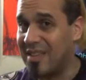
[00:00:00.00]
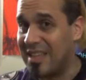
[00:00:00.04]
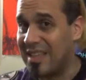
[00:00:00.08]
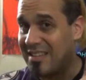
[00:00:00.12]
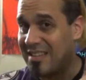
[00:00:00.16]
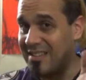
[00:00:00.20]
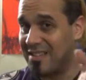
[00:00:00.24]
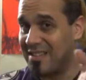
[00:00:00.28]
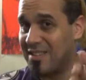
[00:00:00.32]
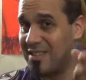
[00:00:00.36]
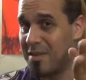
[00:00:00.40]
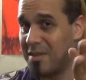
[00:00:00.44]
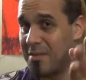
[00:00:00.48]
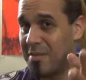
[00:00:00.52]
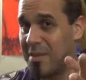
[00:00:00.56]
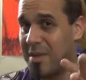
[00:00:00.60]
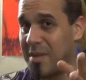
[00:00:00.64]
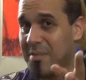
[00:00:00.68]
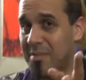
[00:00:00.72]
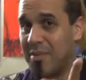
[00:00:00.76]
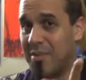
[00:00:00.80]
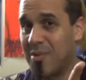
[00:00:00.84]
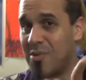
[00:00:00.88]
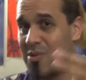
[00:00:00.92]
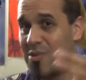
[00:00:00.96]
these are the
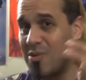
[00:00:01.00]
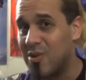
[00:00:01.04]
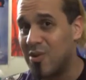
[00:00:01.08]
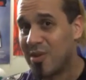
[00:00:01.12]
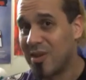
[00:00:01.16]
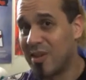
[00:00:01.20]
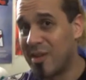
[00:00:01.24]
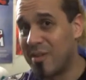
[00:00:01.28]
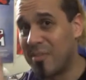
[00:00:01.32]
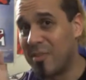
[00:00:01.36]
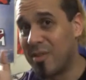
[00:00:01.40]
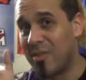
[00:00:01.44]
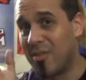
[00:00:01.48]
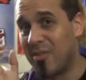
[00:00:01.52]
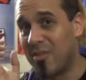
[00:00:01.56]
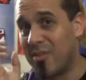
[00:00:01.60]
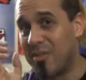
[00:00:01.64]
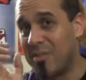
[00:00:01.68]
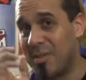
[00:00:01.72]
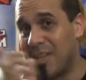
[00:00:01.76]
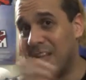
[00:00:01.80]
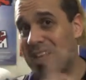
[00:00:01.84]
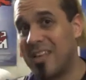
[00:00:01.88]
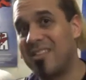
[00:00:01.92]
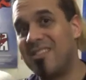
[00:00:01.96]
people who are going to be
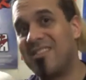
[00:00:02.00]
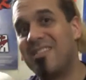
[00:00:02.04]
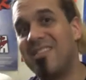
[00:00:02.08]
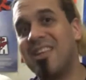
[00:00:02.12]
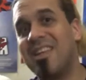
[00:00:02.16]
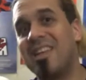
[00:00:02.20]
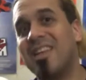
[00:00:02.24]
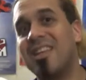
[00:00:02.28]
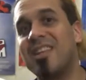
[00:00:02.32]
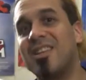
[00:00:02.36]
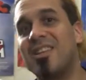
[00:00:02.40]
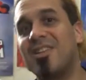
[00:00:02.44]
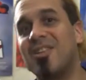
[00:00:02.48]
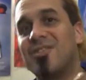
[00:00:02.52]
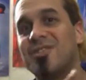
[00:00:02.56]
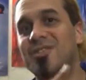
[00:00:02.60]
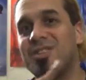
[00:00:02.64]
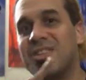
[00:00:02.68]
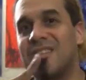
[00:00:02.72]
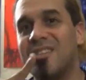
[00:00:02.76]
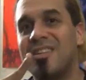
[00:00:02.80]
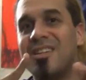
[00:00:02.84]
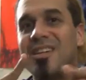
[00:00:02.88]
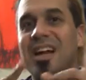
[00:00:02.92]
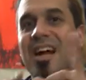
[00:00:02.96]
replacing those
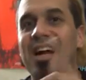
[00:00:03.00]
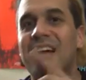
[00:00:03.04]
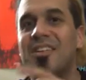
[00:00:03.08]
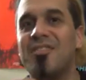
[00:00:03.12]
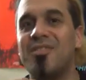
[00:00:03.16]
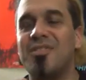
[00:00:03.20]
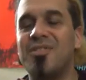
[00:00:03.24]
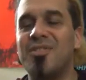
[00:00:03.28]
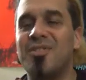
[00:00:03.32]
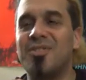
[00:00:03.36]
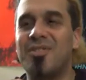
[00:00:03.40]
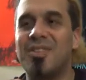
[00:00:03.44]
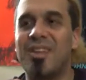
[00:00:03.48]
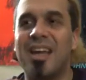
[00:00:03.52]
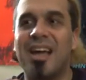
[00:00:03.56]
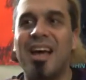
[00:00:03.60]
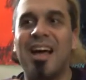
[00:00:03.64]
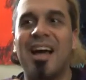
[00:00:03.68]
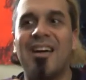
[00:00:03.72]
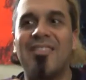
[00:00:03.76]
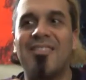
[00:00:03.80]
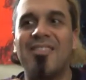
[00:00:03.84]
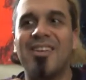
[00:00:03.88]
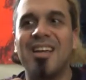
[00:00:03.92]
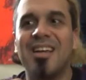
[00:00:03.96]
other guys you used to
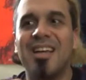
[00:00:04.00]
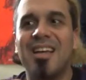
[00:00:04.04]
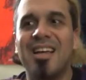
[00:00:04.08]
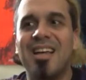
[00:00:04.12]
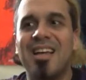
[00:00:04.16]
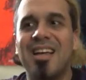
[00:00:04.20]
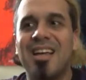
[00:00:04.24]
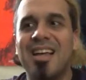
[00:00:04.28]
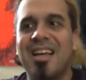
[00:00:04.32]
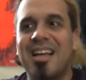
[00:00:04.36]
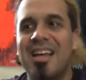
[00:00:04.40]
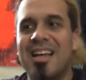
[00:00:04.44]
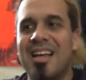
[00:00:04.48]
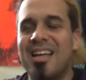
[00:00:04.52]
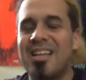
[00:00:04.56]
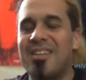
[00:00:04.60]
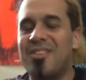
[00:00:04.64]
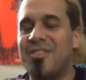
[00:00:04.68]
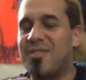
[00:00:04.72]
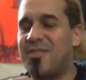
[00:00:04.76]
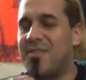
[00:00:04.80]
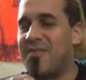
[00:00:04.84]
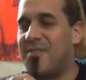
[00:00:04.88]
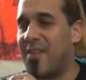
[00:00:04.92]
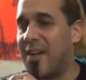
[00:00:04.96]
have.
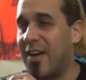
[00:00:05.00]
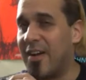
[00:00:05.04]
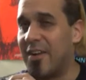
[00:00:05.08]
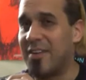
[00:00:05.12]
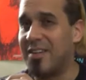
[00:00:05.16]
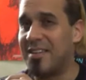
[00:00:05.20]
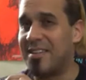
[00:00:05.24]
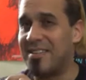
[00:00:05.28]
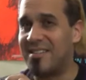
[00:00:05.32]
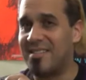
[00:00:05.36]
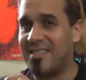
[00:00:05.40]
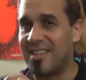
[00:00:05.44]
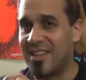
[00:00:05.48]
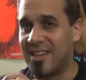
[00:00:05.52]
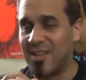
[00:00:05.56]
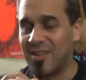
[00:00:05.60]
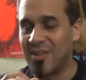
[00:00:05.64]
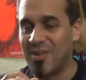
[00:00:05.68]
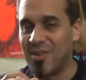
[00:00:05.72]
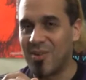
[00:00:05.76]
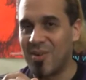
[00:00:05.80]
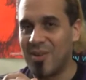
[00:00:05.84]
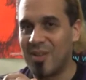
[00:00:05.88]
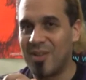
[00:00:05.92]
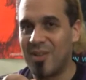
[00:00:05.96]
It's very
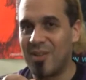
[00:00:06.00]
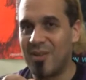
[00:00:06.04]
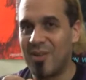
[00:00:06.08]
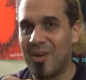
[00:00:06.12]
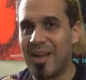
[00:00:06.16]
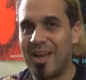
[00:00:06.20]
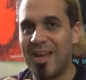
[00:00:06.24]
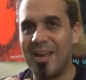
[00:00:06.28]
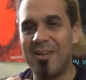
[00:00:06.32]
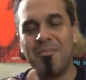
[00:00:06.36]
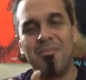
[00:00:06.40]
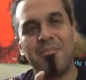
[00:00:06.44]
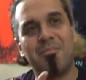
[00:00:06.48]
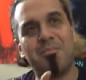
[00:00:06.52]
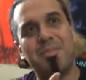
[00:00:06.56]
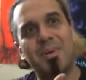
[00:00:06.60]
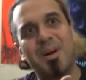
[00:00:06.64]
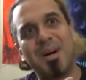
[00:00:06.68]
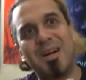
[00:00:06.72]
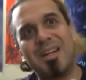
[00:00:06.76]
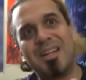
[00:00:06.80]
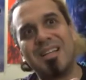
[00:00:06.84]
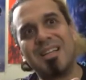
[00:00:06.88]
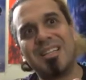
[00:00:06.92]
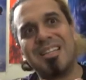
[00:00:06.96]
cynical in the way,
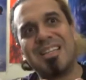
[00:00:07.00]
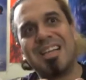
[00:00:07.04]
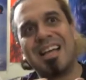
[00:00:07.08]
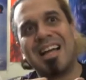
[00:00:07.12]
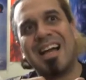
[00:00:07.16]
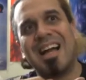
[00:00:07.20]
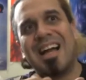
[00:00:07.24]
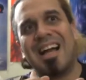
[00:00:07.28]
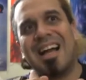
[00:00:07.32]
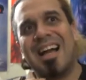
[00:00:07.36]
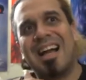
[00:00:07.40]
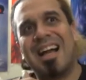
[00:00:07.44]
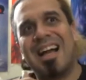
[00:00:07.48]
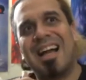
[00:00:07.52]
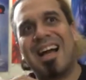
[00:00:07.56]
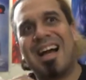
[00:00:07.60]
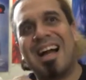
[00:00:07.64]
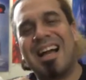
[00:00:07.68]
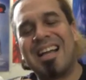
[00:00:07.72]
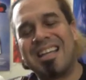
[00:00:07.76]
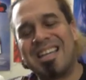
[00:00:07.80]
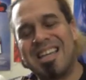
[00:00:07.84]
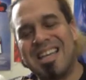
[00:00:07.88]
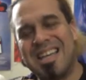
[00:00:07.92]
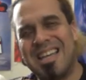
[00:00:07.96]
but
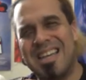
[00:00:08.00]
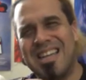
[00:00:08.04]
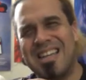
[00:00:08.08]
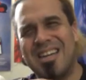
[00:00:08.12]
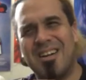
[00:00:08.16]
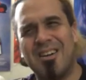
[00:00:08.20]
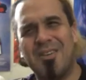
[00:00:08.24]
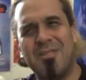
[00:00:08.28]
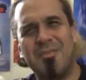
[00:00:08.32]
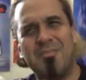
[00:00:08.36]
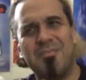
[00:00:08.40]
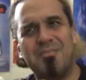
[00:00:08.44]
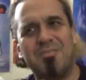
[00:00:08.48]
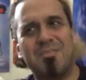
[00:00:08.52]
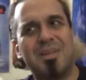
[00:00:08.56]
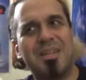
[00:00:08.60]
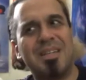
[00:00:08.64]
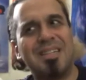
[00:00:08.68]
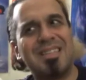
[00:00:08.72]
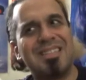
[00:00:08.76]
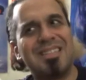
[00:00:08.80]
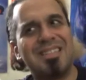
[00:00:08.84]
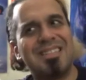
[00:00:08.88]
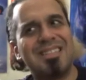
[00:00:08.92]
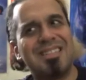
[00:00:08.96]
I can't help
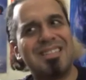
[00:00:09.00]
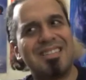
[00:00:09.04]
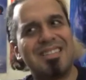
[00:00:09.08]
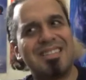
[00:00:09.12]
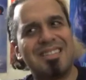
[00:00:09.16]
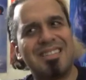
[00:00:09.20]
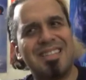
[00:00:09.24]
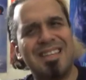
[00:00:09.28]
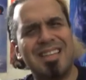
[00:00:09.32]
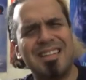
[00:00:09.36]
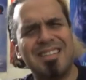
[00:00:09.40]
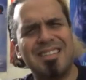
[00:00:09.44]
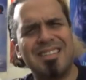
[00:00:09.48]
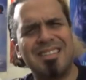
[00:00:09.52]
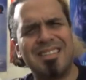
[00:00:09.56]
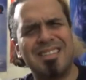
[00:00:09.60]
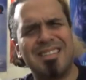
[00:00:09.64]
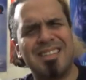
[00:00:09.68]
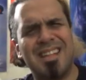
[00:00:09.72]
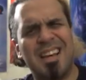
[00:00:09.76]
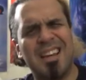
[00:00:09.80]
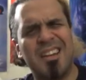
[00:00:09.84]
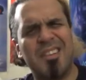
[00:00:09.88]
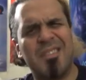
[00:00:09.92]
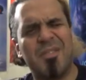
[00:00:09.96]
but think it's a
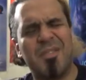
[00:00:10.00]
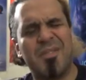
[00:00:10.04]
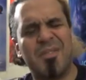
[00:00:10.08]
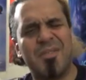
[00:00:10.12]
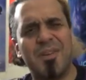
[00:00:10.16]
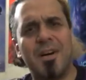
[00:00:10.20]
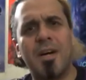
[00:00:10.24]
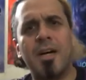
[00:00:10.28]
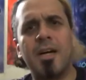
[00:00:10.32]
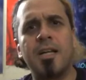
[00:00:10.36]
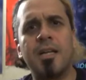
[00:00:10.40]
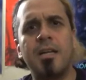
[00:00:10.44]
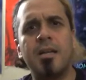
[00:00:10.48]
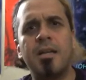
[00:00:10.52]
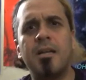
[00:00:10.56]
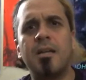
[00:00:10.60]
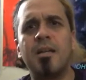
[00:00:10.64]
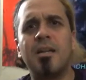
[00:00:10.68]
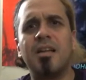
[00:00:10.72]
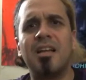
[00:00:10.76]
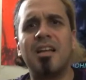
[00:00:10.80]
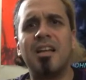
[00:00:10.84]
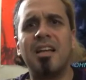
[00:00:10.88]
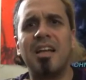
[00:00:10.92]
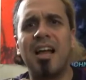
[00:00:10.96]
lot of fun
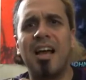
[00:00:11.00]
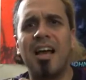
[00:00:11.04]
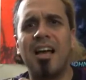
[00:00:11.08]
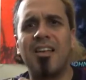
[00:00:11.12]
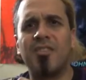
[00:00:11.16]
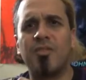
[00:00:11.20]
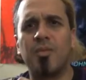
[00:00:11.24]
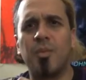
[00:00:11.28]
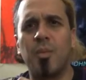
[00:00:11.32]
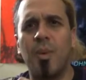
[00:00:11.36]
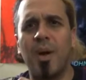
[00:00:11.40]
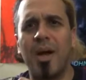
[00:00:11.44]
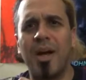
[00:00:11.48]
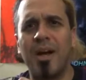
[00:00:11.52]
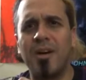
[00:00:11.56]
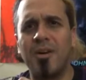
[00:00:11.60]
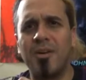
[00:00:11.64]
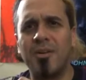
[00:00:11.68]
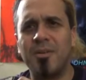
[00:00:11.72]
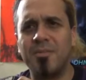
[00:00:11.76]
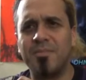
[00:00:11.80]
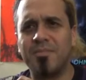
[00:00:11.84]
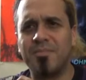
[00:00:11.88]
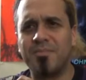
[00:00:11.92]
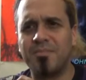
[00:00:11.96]
as
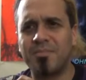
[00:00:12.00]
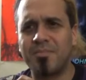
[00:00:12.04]
well.